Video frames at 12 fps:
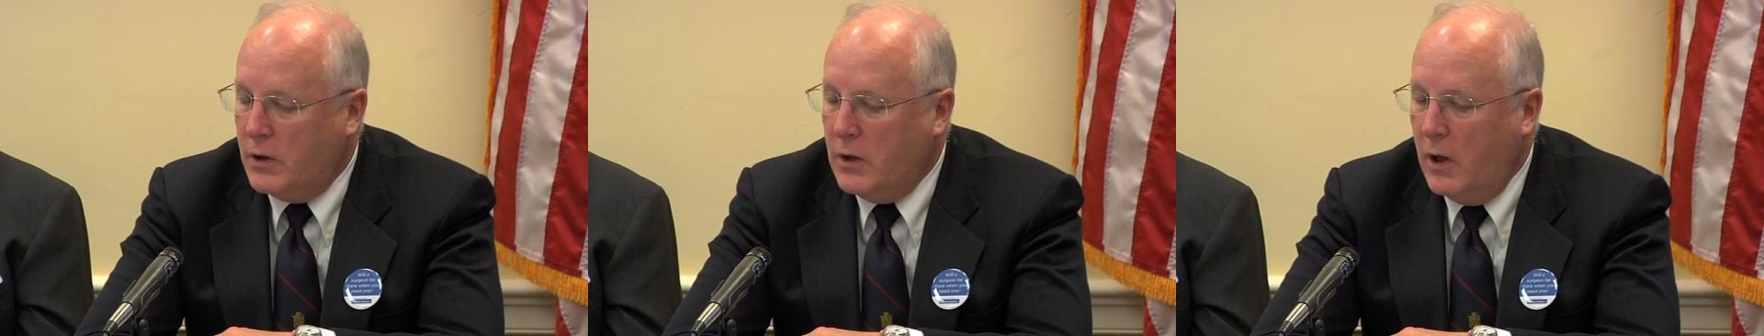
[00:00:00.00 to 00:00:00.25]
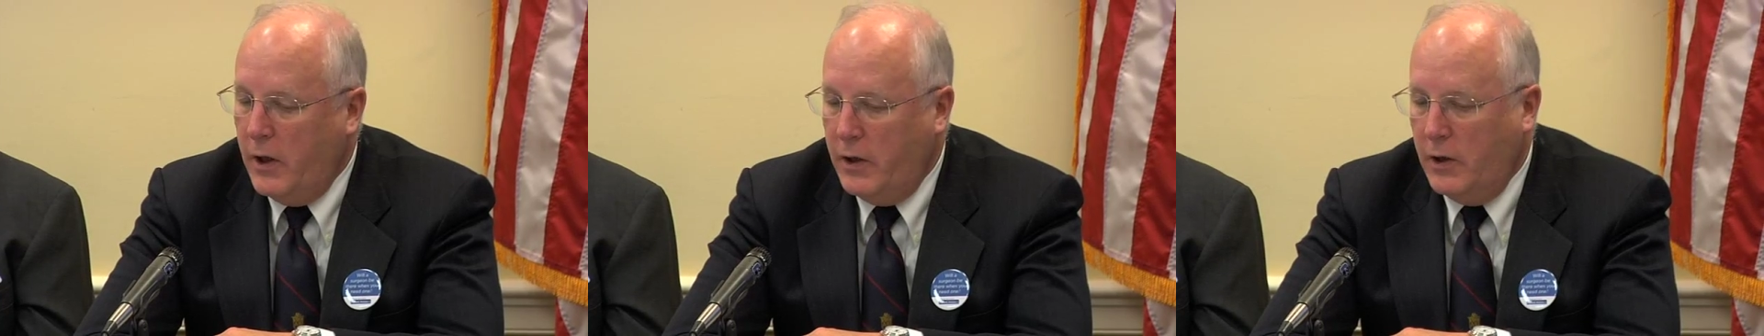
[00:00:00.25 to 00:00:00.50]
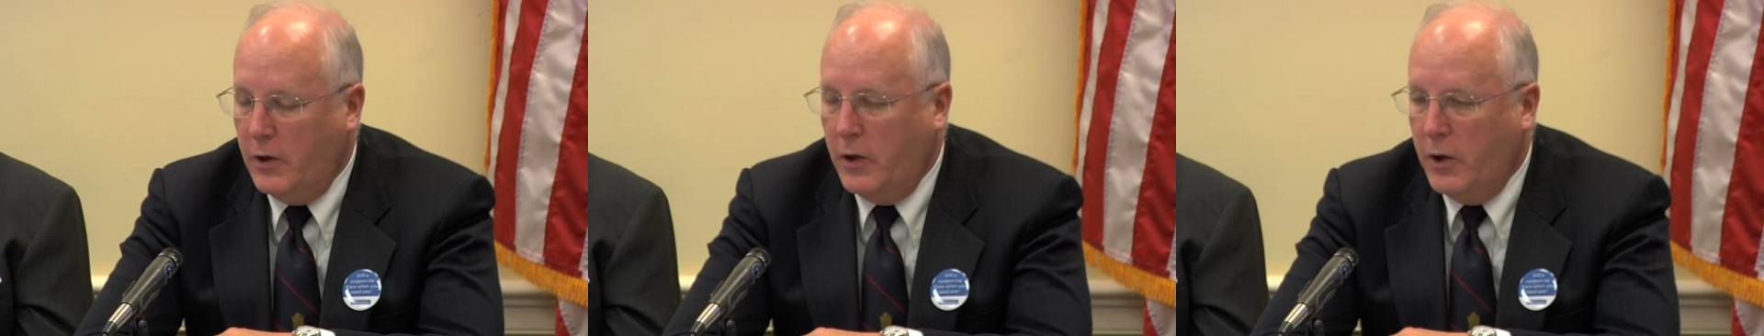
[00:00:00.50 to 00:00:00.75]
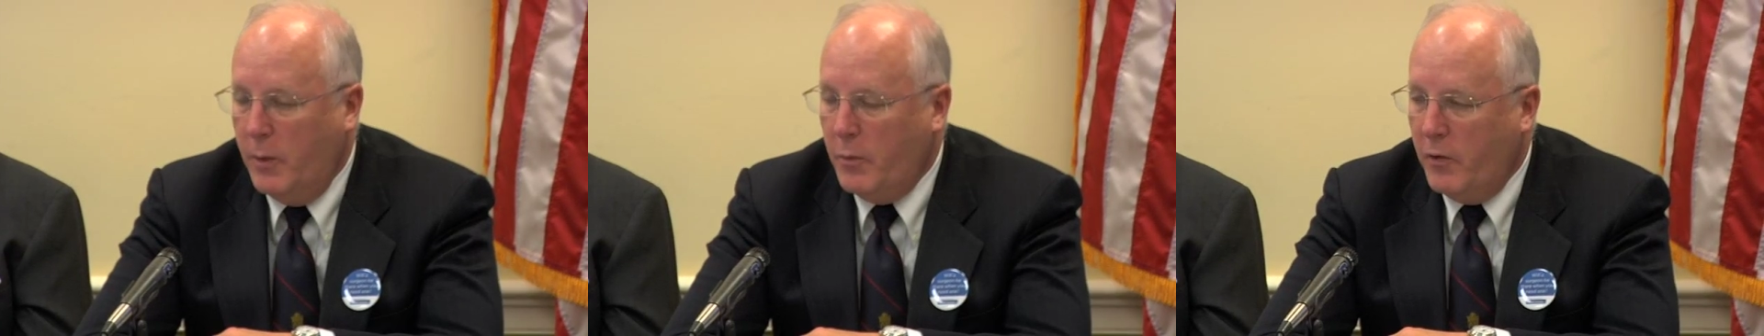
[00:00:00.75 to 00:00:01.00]
decline in
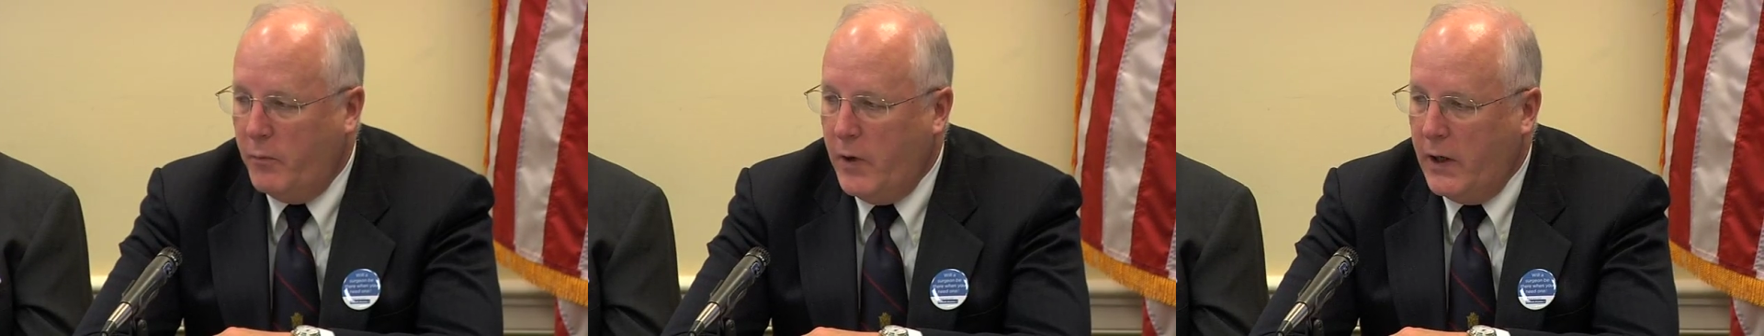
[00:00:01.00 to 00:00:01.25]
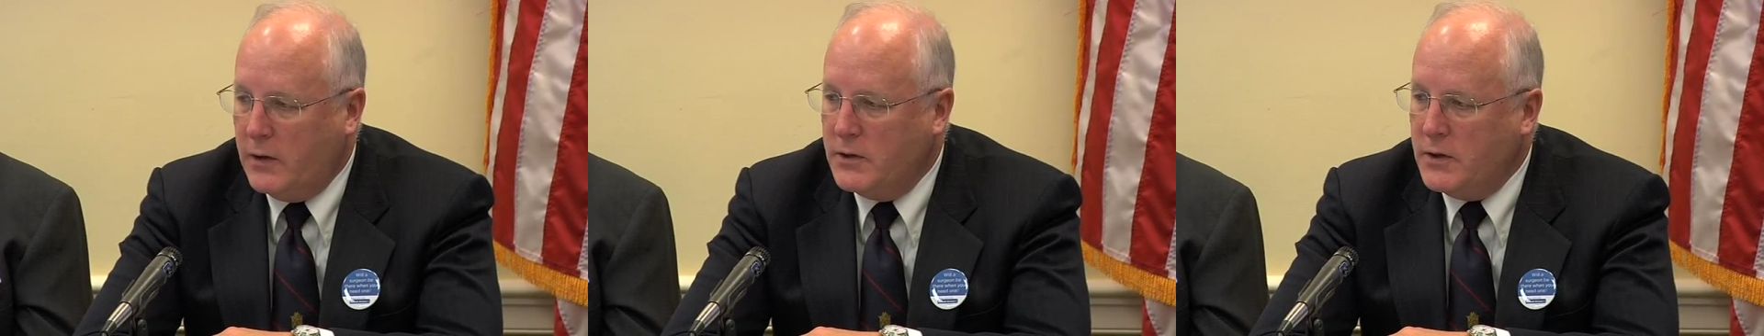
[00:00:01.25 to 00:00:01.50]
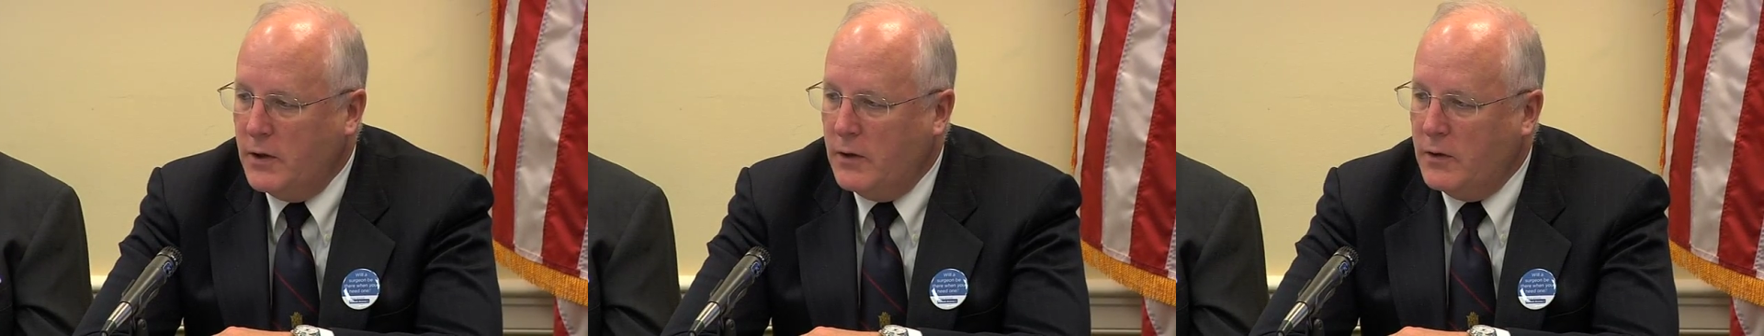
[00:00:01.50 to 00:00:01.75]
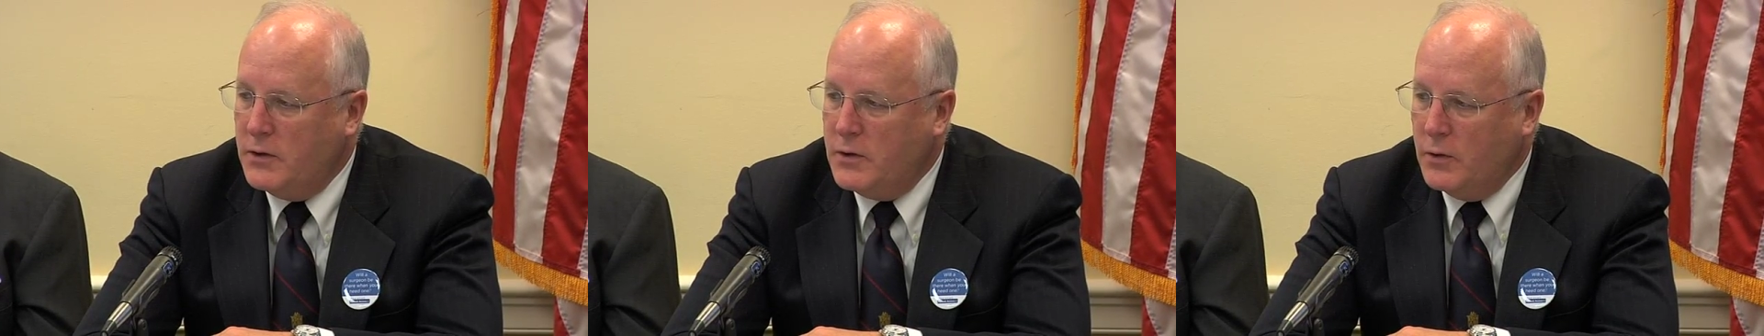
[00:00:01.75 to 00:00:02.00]
the number of
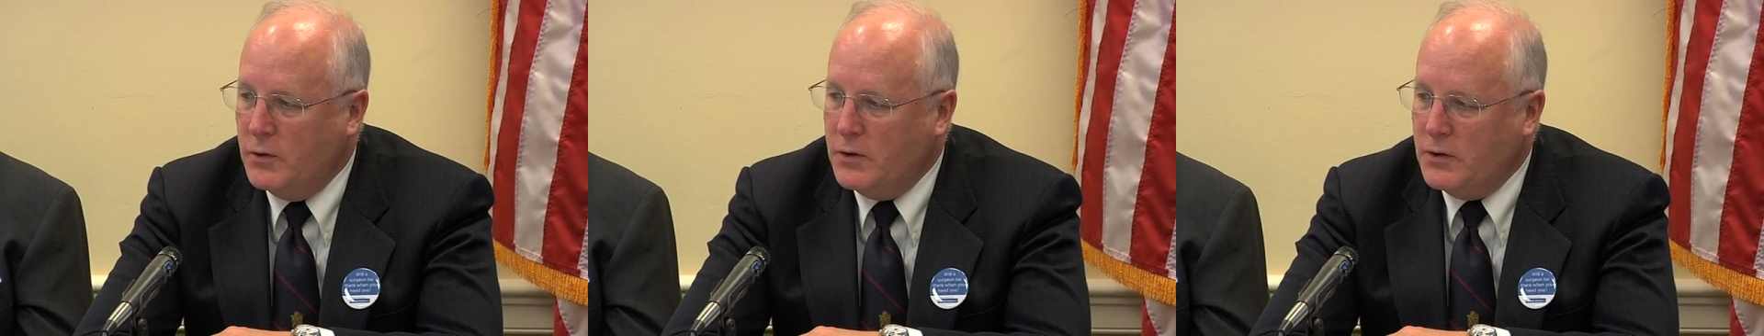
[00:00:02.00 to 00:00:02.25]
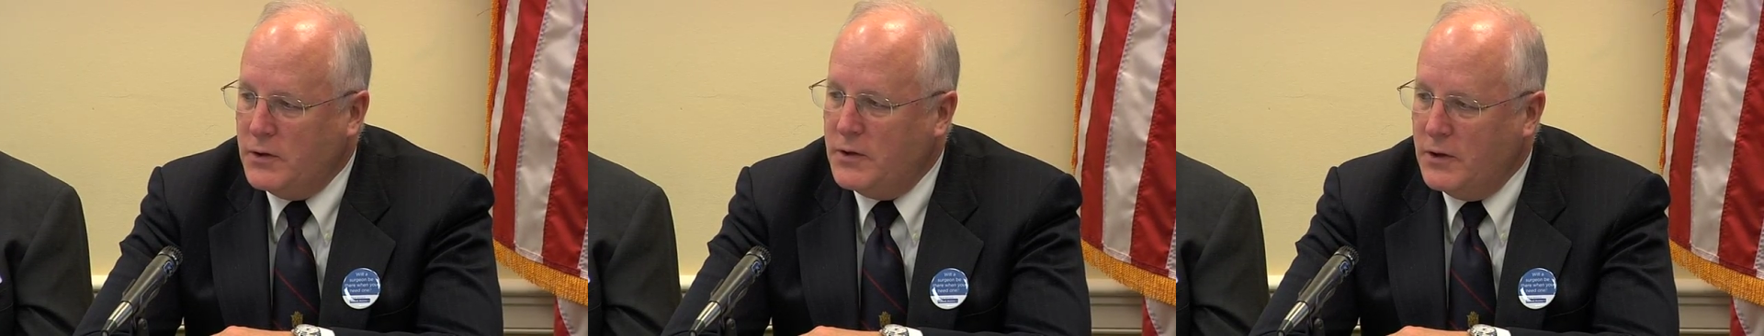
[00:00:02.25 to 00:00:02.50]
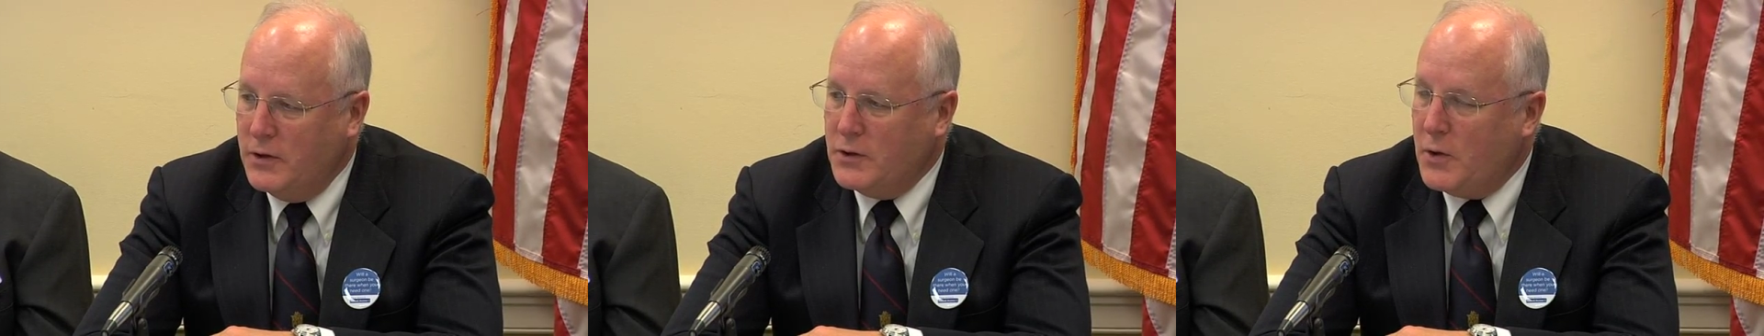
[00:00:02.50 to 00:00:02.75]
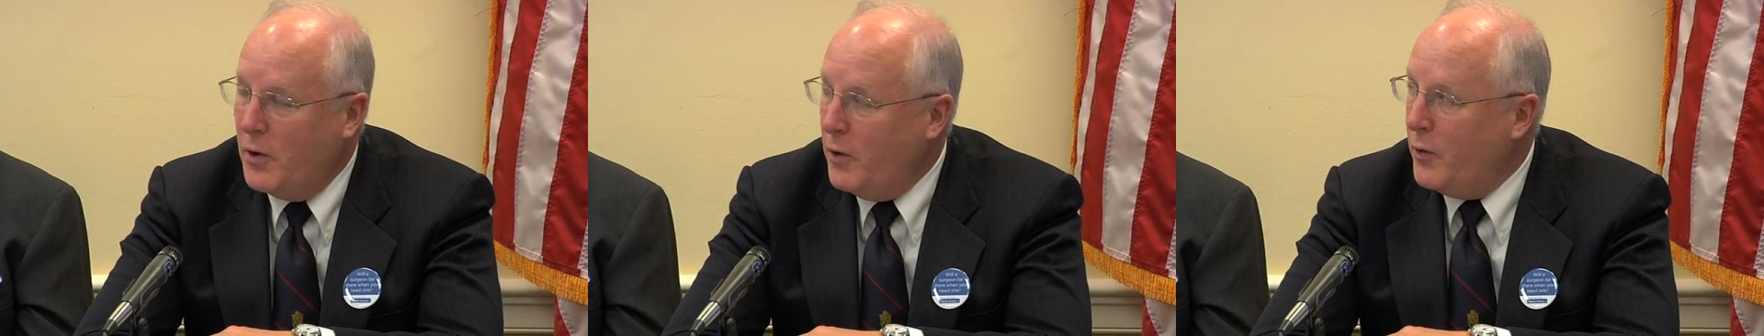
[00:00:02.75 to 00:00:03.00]
practicing surgeons
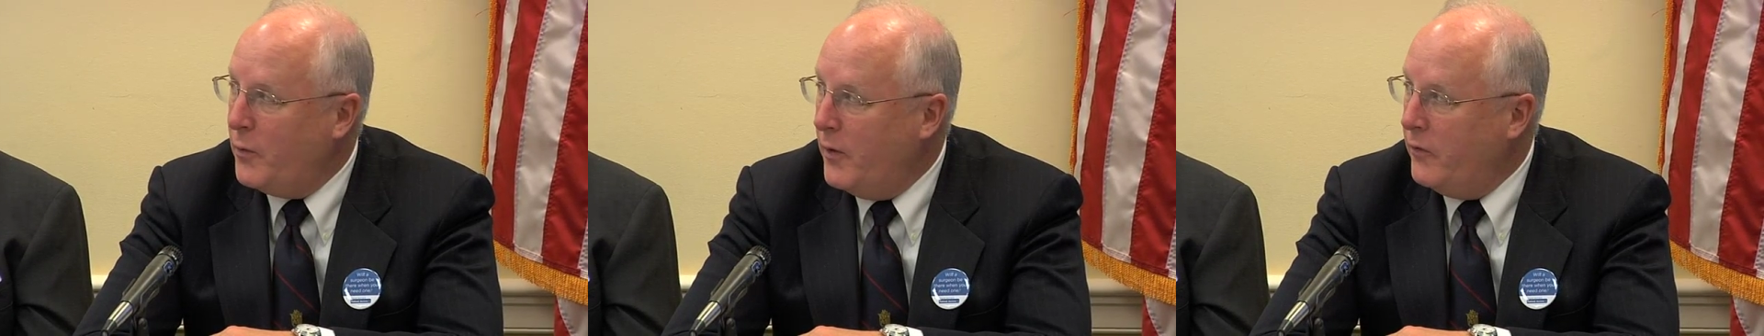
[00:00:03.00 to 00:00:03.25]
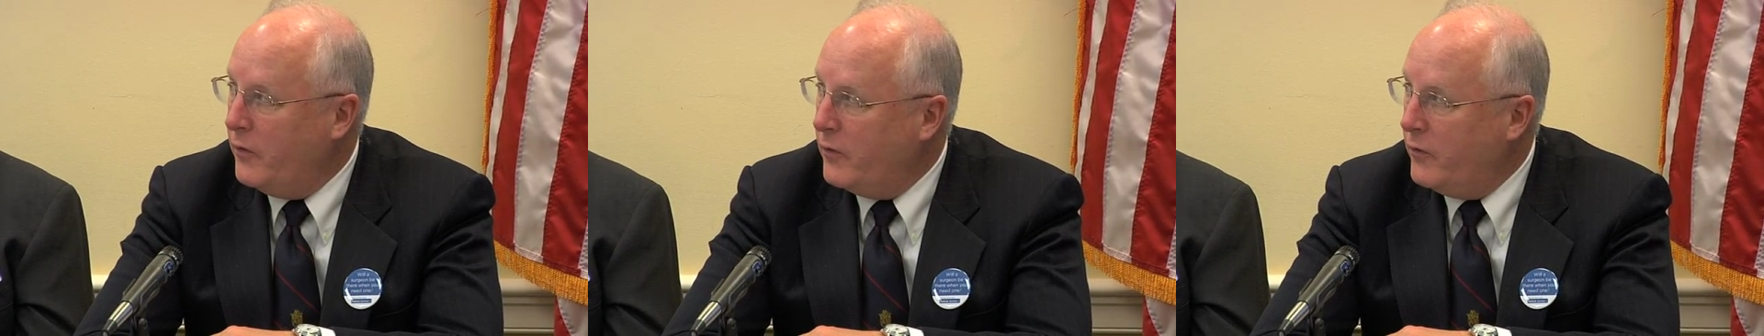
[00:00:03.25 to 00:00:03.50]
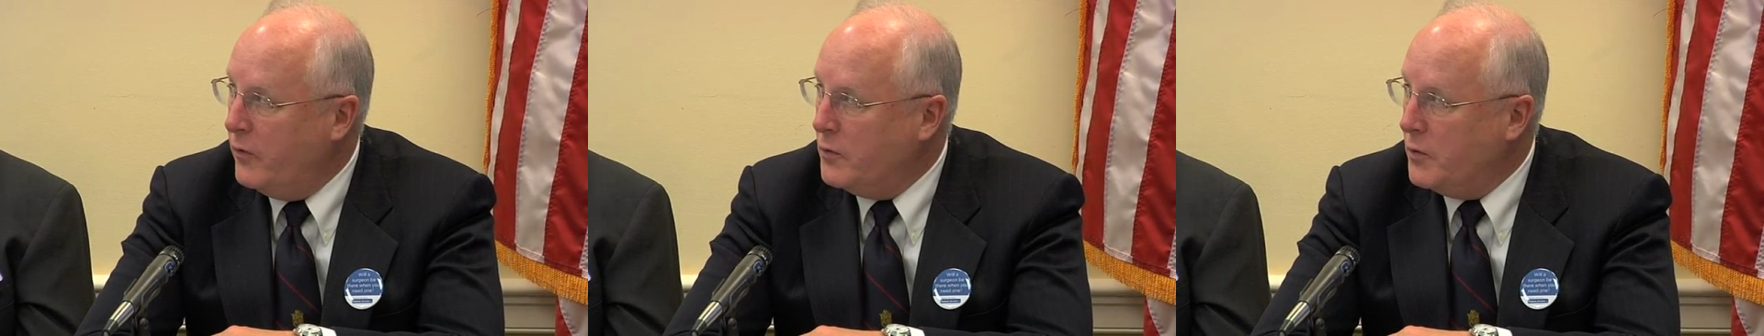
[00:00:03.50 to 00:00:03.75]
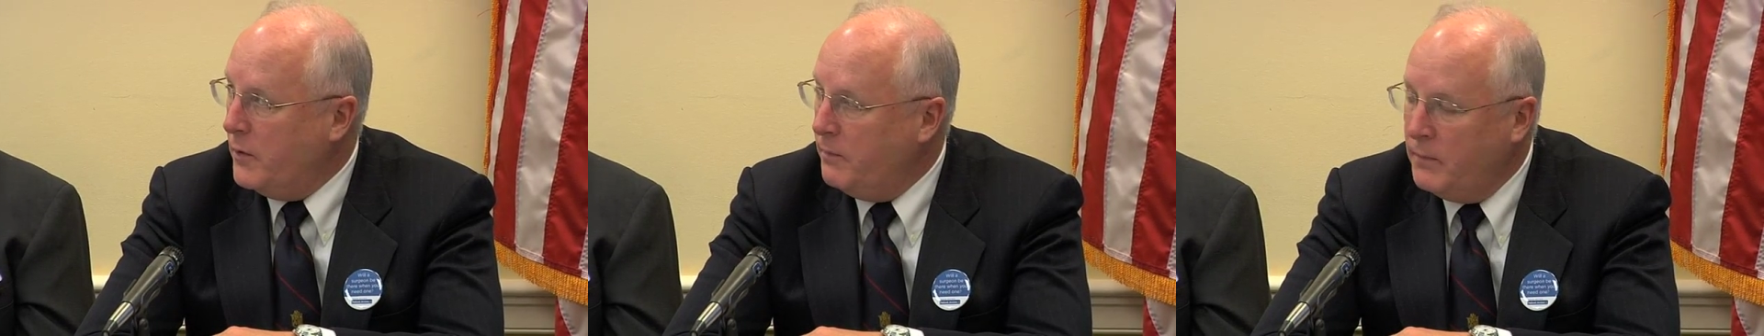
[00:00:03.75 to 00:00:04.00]
is cardiothoracic
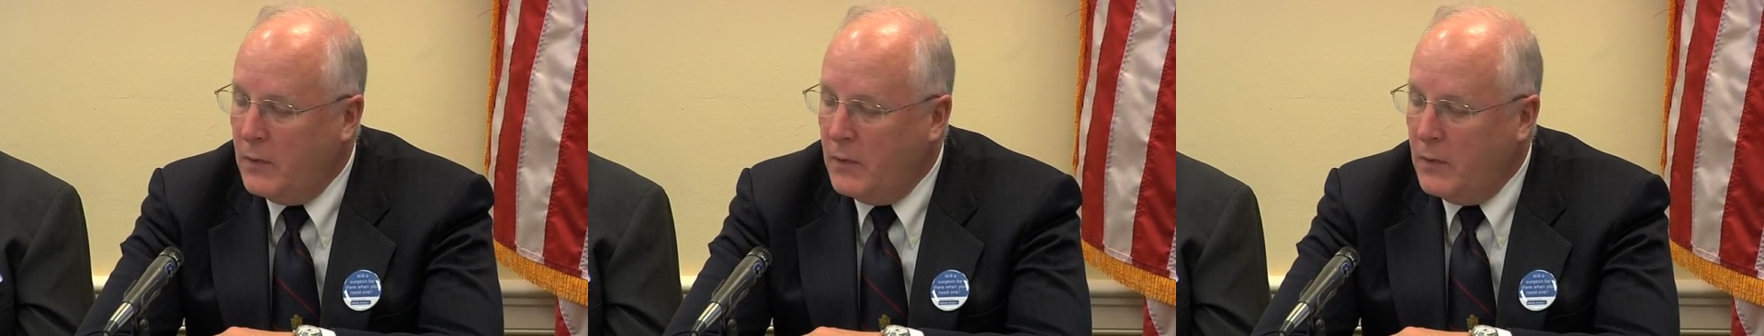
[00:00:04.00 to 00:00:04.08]
surgery.